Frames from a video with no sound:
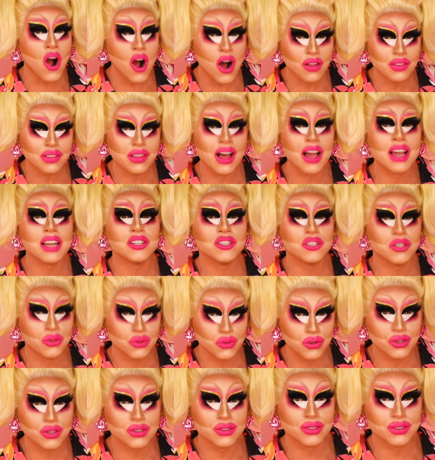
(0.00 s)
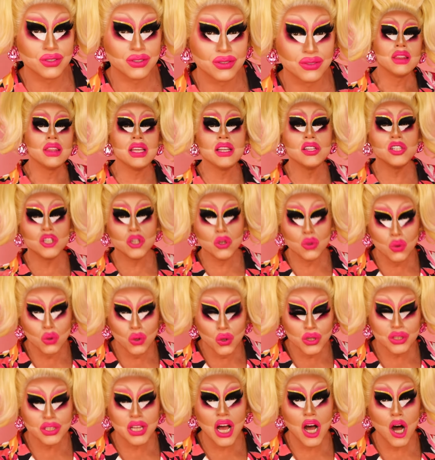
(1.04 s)
online tools. These
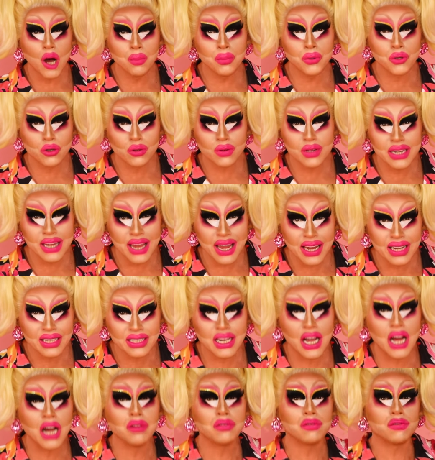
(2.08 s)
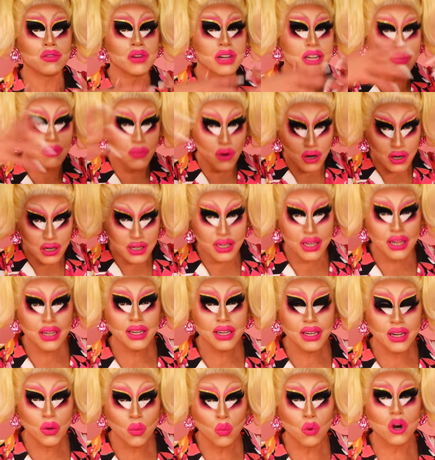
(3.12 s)
tools help create a free
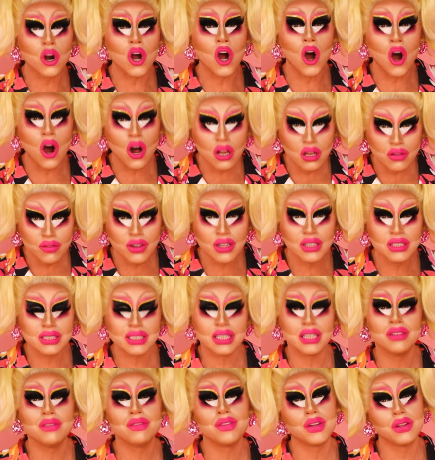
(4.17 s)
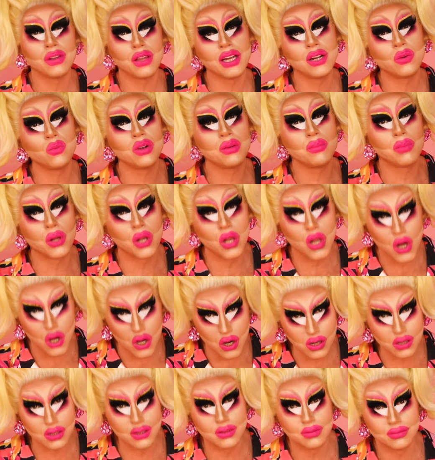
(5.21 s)
market where all of us can feel like we
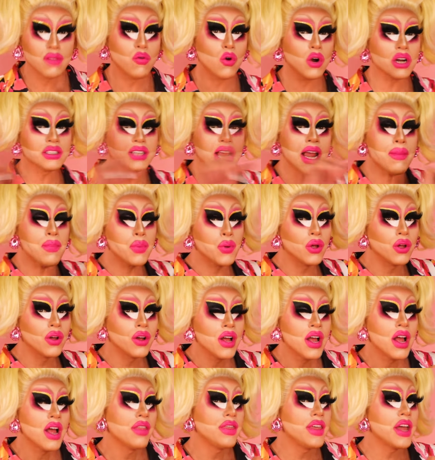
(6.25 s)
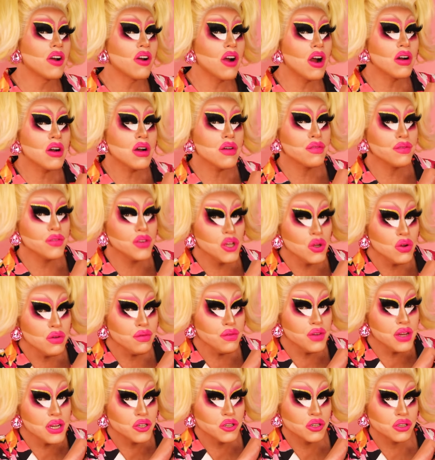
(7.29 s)
belong. For example, there are a few
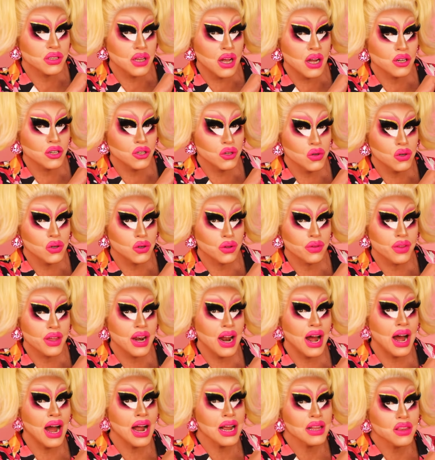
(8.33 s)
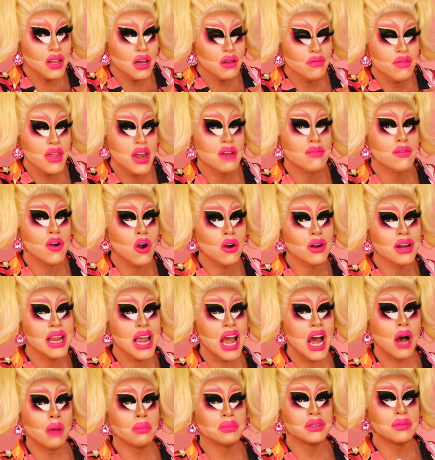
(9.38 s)
features on Google that I love that have already
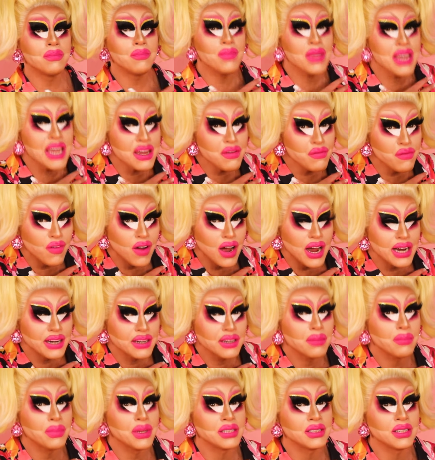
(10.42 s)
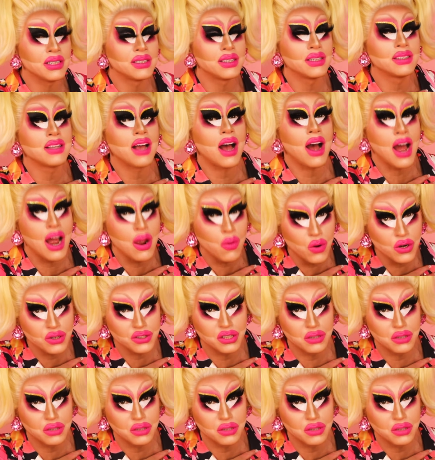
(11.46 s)
helped me find businesses I want to